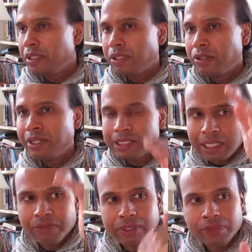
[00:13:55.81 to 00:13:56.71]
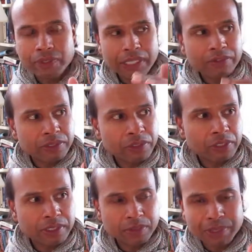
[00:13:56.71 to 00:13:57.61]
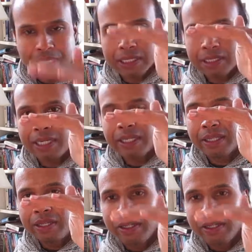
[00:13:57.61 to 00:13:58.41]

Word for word: You know, and there's different levels of consciousness, but it's like